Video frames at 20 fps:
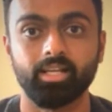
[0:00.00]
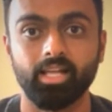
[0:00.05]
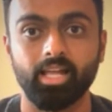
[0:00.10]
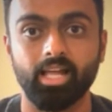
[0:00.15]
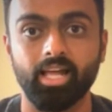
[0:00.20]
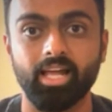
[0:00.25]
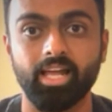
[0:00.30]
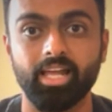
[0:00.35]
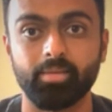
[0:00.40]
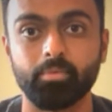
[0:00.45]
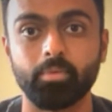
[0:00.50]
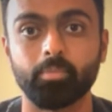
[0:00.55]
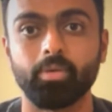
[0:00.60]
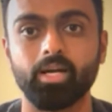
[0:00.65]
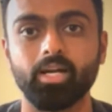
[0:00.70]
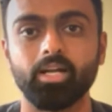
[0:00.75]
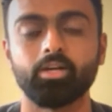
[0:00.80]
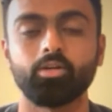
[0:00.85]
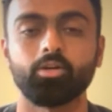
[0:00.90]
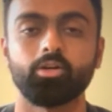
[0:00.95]
I am a
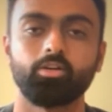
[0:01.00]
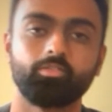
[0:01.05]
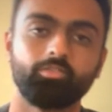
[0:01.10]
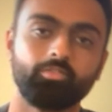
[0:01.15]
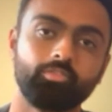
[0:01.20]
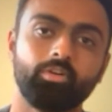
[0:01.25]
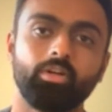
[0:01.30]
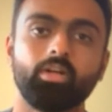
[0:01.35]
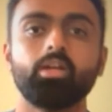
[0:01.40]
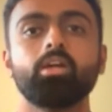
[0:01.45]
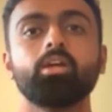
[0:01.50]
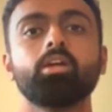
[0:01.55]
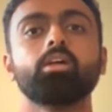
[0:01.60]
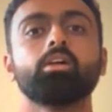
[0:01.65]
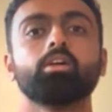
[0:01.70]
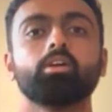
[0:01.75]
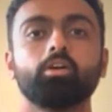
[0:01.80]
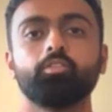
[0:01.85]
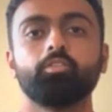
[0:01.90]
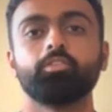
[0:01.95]
part of
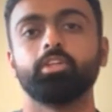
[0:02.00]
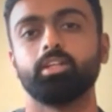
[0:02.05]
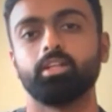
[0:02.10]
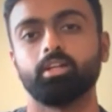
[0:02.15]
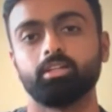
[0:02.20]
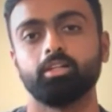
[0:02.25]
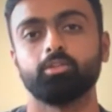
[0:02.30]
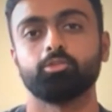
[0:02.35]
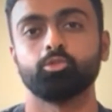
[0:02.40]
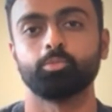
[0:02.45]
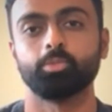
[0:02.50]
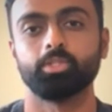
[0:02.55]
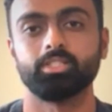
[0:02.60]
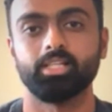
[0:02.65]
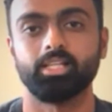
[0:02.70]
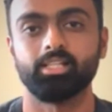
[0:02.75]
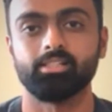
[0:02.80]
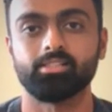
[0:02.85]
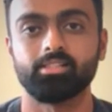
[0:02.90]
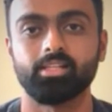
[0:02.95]
of the Lucknow Super
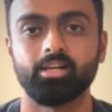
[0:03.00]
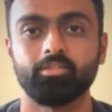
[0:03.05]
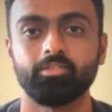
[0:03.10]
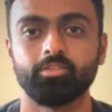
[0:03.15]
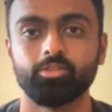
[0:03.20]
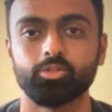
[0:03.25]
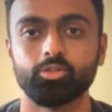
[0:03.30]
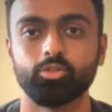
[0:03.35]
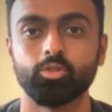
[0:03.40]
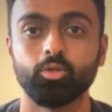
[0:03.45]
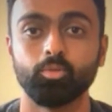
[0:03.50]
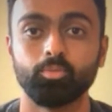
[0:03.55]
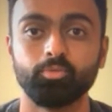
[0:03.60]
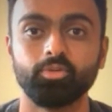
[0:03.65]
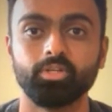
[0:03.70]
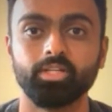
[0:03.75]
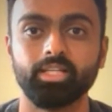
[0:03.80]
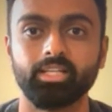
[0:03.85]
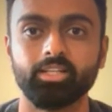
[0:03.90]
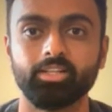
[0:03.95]
Giants now. So
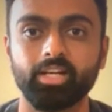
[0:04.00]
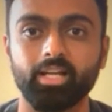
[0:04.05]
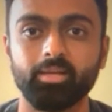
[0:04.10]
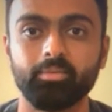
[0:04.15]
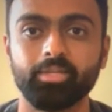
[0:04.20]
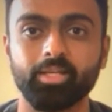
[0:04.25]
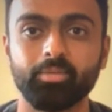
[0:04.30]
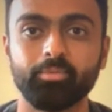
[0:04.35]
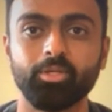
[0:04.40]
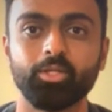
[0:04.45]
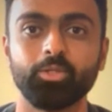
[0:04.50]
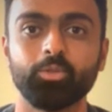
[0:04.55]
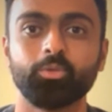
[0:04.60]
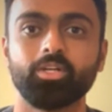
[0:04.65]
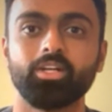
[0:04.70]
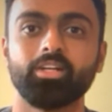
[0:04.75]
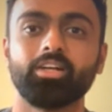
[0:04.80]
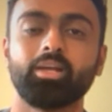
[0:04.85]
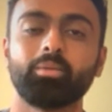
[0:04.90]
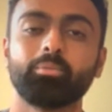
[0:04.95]
hopefully, you know, I'll be able to
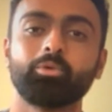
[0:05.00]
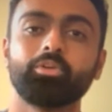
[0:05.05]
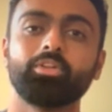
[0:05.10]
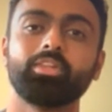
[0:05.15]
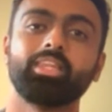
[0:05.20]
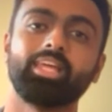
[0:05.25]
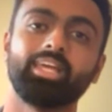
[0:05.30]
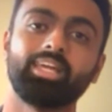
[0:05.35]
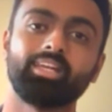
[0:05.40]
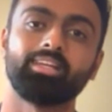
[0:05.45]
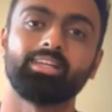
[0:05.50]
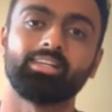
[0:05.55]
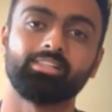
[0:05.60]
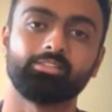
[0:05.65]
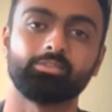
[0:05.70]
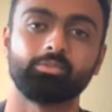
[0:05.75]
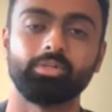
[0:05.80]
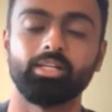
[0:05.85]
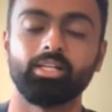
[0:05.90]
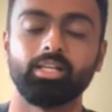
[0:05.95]
contribute there as
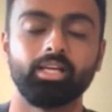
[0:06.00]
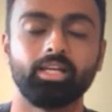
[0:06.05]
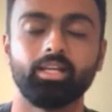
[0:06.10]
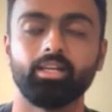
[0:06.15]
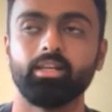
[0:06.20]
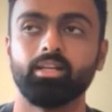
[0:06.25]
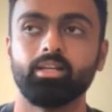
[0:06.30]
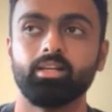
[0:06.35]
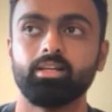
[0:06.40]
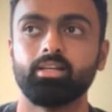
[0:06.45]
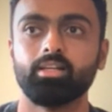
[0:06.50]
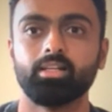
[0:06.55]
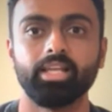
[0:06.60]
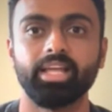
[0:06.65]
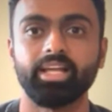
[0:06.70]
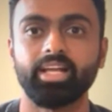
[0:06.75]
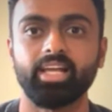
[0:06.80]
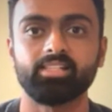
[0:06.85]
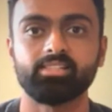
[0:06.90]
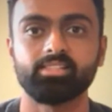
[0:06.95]
well. And
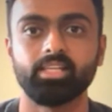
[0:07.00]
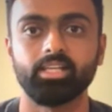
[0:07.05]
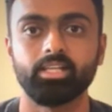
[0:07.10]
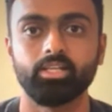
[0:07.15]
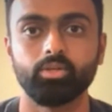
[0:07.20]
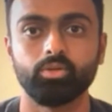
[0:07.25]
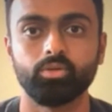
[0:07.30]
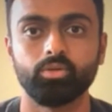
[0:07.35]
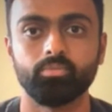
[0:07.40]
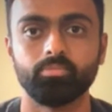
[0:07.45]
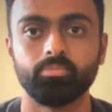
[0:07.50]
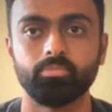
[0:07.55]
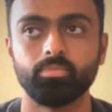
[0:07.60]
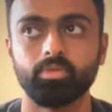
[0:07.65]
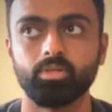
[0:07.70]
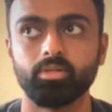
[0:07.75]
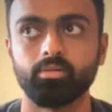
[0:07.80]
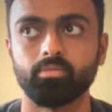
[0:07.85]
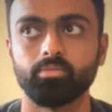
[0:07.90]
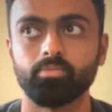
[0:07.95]
like I said, you know,
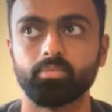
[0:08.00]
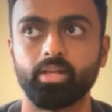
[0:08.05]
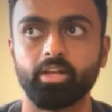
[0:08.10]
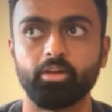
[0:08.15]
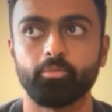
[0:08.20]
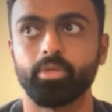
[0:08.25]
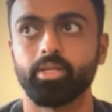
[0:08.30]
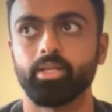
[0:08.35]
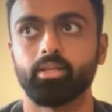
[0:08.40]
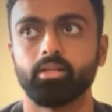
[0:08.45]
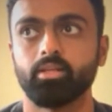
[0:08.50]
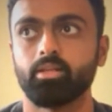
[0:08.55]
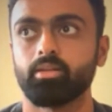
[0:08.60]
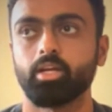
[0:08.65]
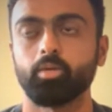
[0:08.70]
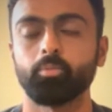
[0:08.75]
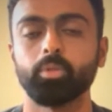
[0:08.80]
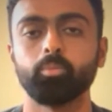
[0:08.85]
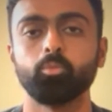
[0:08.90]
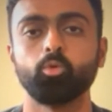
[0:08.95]
uh, I've been
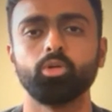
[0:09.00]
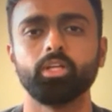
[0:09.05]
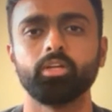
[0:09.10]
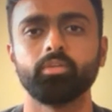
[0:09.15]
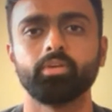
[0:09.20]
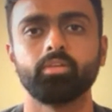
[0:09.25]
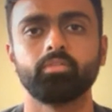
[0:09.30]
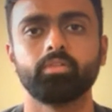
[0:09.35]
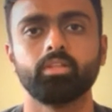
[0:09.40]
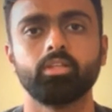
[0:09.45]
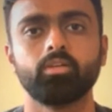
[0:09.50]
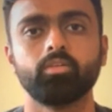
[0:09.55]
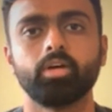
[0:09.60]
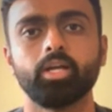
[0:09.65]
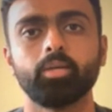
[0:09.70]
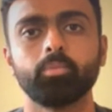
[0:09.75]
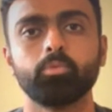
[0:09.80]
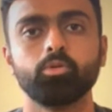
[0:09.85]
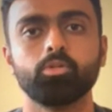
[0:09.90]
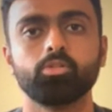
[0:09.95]
I've been bowling well with the
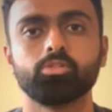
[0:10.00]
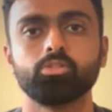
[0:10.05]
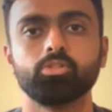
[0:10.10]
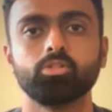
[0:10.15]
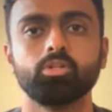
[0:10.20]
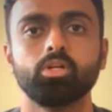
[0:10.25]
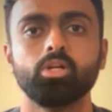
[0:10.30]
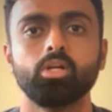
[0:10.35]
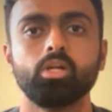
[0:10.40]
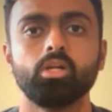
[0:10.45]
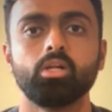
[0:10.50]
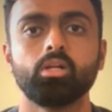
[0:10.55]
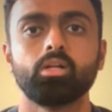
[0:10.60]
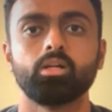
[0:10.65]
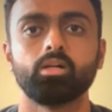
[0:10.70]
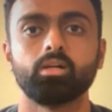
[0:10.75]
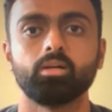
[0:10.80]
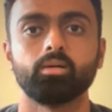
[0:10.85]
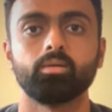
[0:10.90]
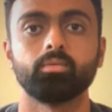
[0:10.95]
white ball, so
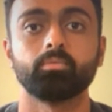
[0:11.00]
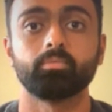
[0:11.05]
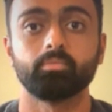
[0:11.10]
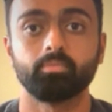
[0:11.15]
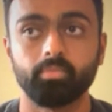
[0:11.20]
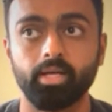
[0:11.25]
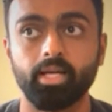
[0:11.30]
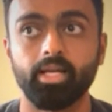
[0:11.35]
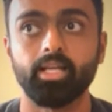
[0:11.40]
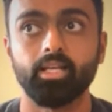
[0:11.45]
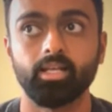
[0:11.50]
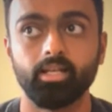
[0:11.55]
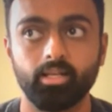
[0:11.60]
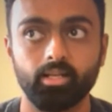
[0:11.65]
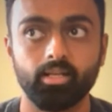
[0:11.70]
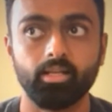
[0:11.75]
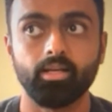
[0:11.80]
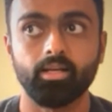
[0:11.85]
um, I'll